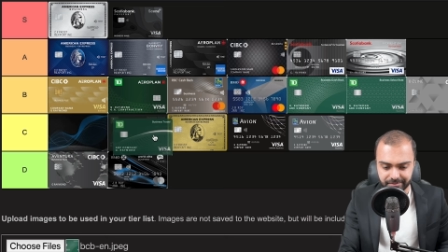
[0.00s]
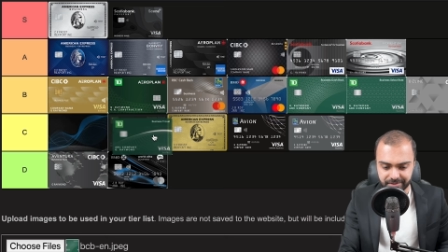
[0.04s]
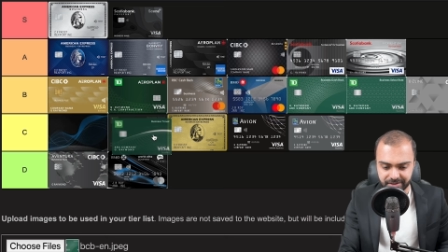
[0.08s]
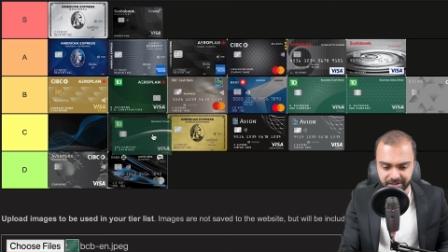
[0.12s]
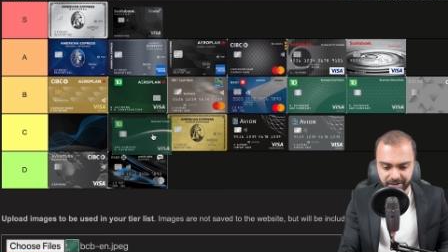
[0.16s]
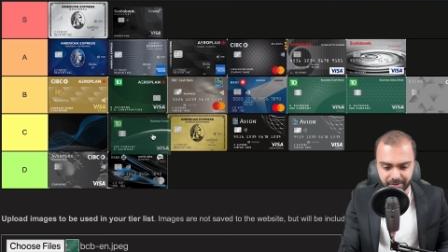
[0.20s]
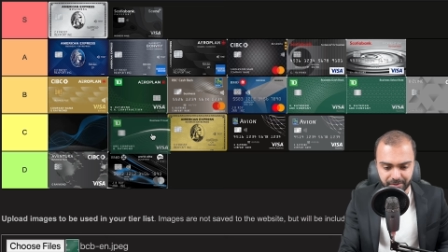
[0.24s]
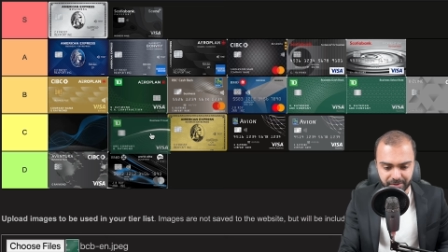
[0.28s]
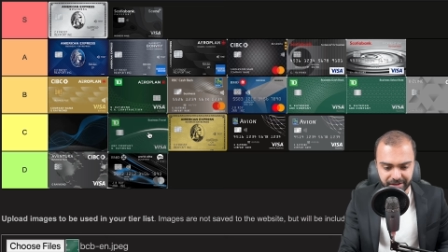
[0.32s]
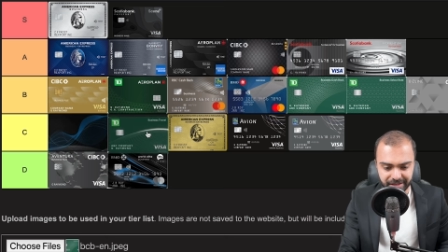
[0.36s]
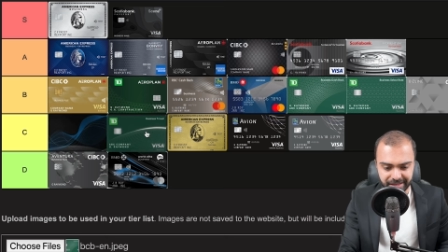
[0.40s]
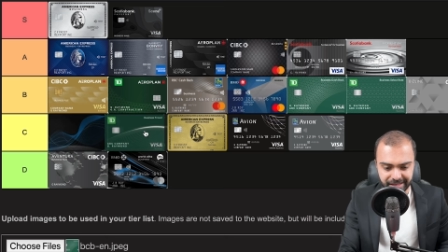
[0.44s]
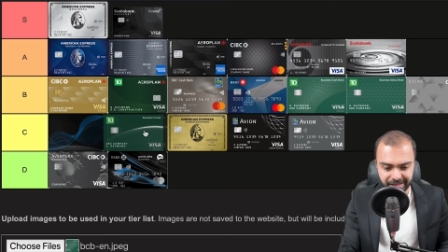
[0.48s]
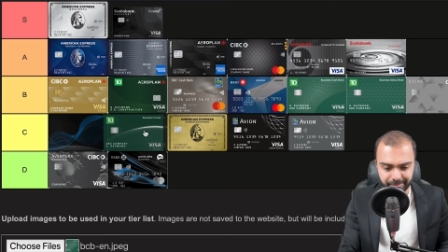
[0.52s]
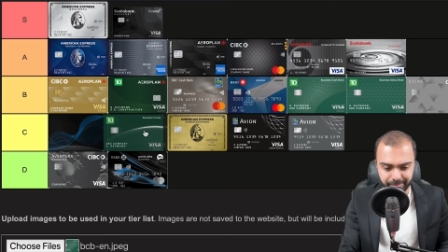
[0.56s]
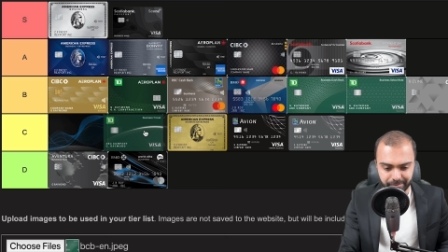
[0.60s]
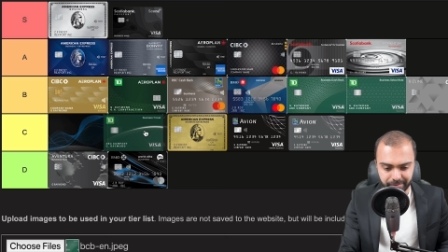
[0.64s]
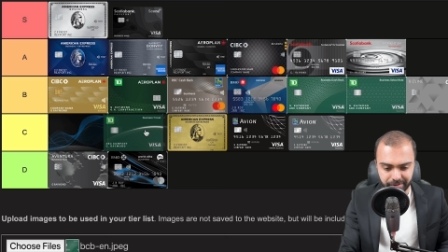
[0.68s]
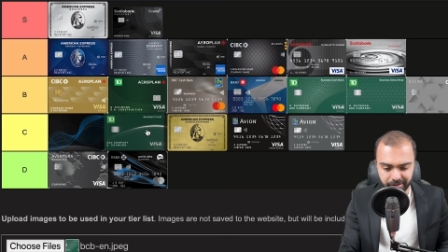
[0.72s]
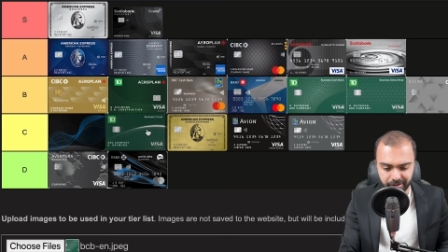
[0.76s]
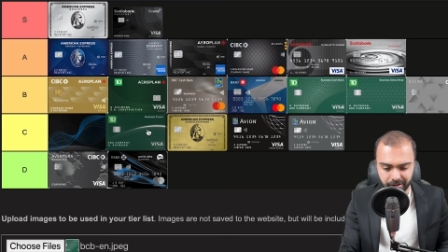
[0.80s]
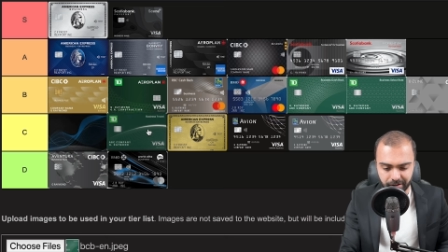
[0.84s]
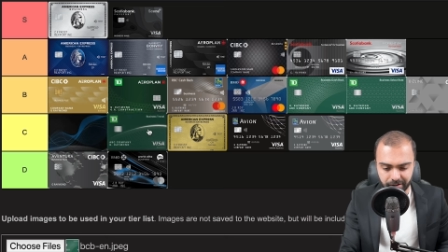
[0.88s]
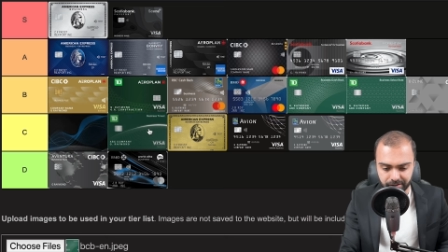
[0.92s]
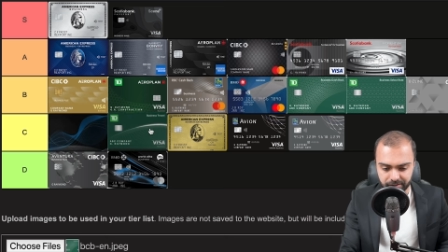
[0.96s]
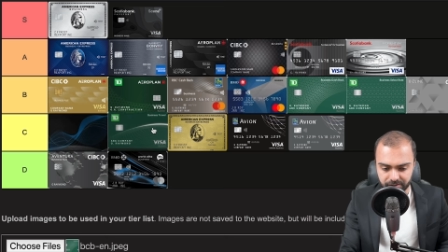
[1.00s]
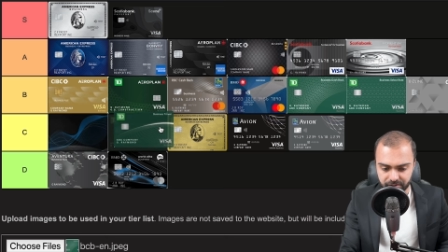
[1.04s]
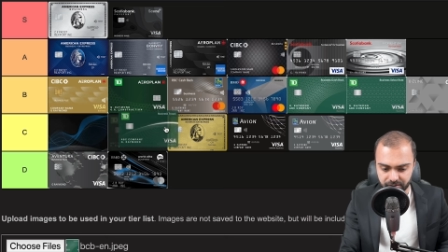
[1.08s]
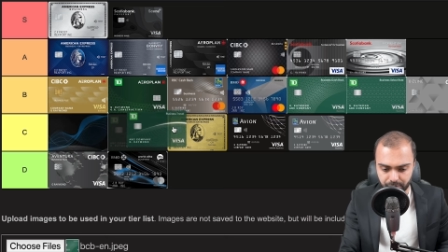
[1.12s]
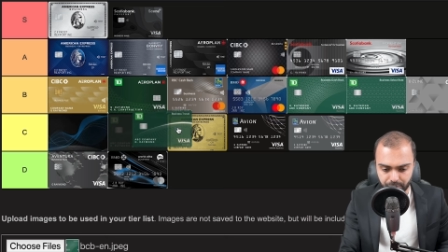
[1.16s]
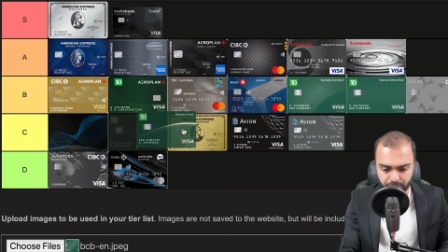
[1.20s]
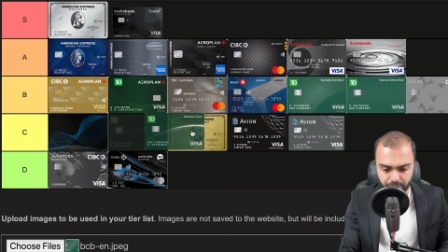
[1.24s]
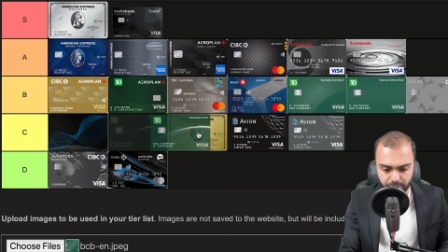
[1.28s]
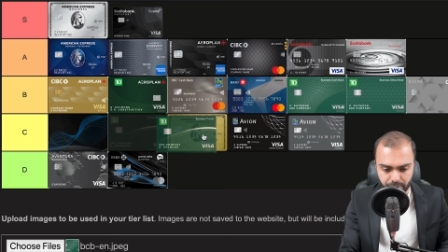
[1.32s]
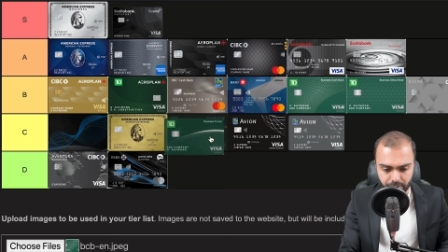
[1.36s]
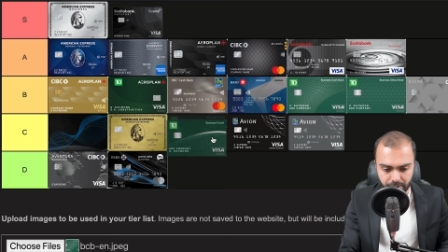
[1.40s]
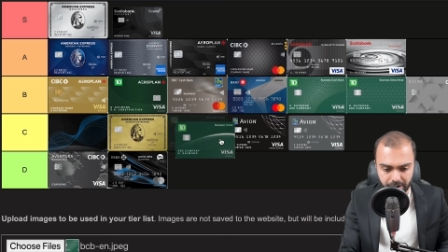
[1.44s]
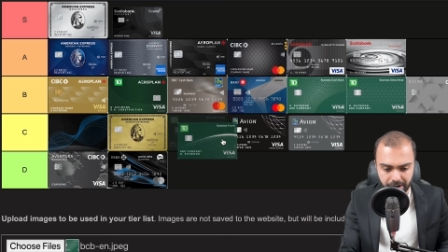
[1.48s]
something that belongs
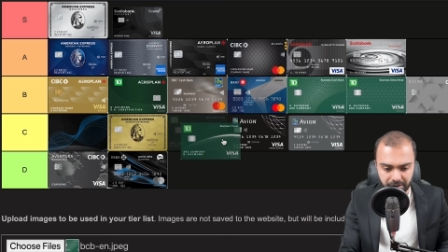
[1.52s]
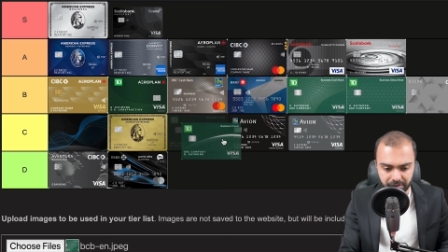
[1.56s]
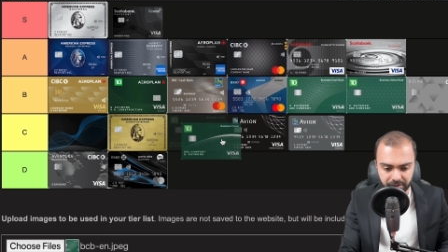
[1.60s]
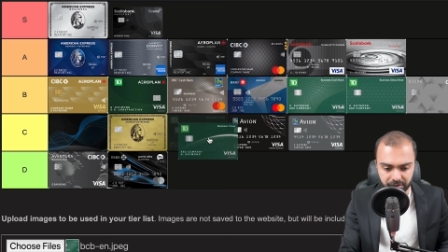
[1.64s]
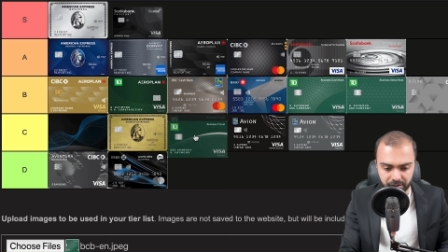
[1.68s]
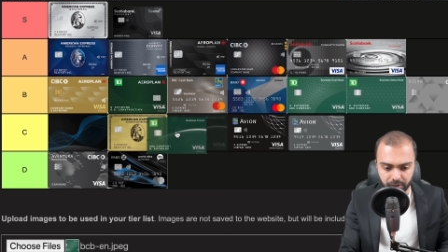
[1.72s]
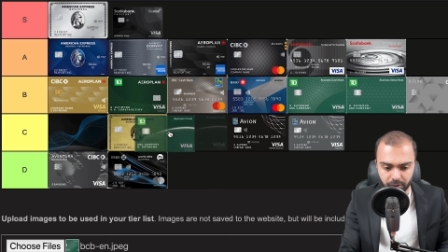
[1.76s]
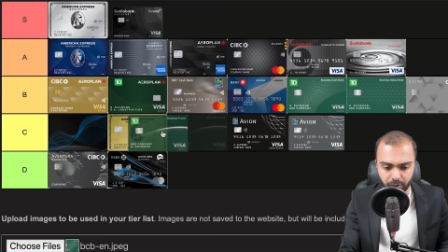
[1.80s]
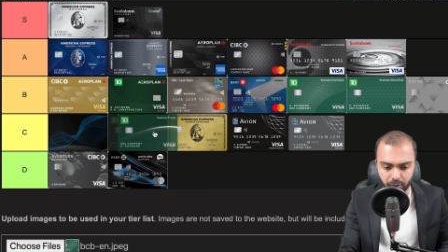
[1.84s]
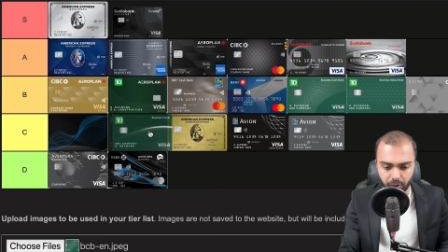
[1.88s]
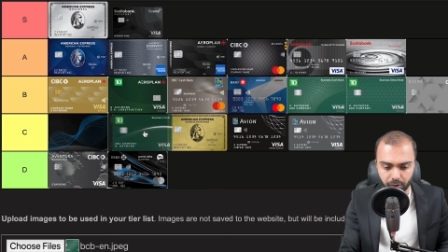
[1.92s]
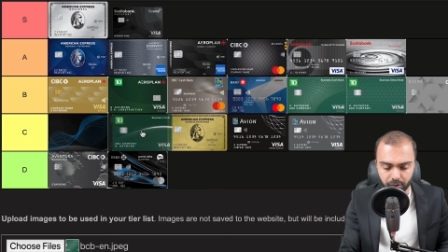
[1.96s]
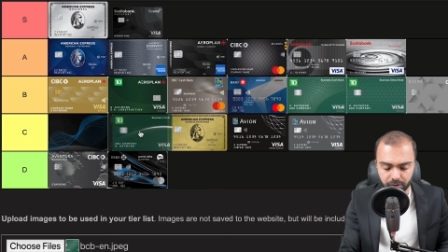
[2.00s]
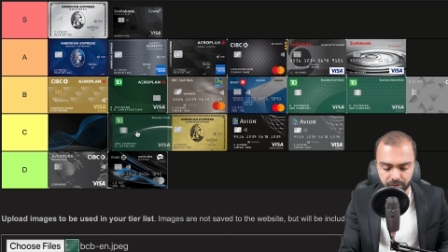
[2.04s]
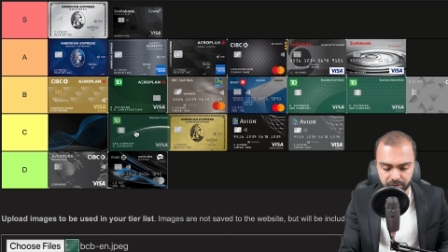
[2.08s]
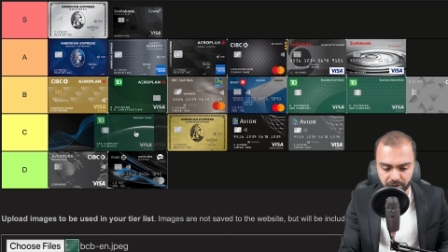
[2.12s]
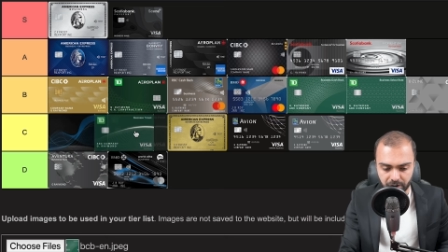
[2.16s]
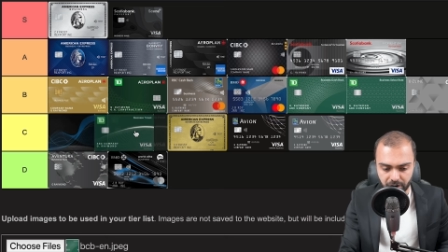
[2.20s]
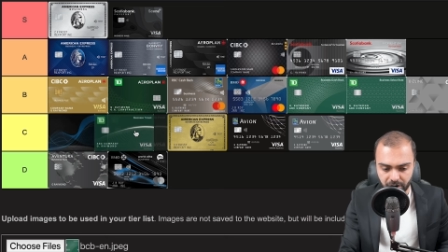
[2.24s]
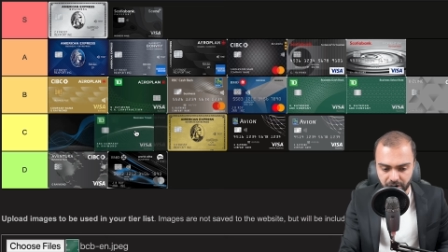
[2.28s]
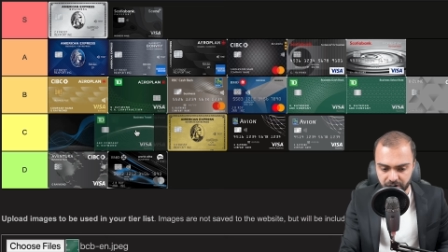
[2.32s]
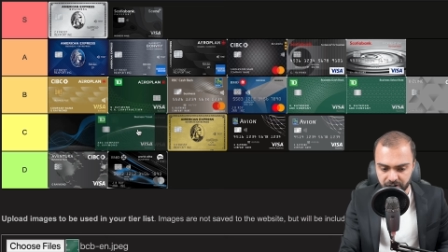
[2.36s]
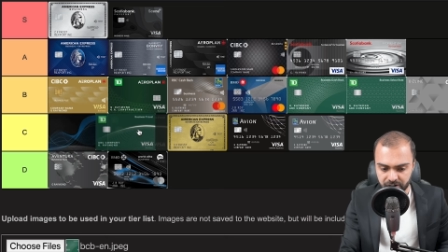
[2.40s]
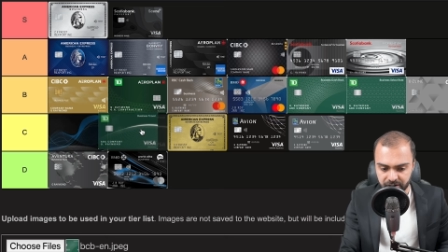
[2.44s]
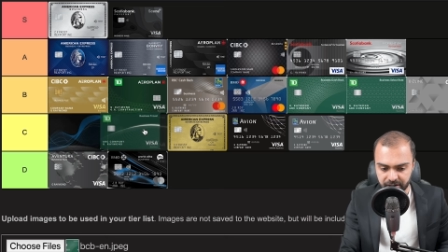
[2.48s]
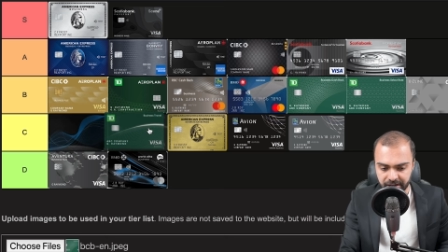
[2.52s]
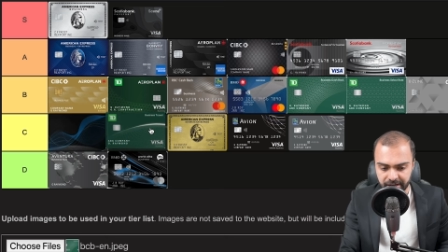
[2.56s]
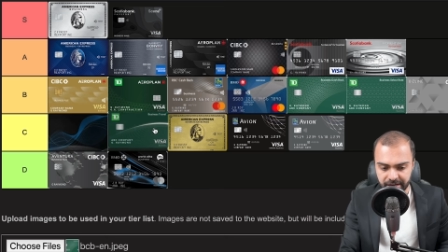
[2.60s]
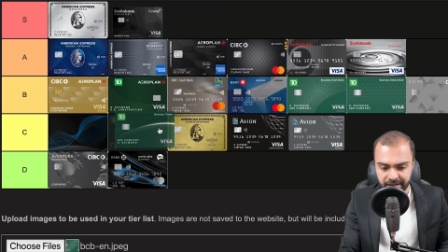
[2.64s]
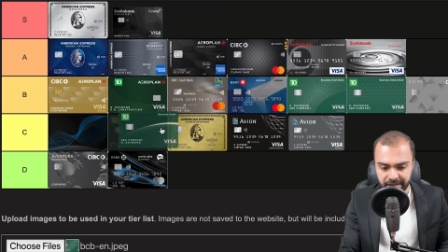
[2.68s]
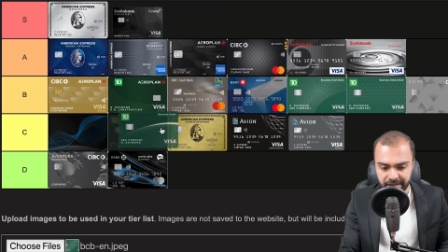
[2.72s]
somewhere around the gold card.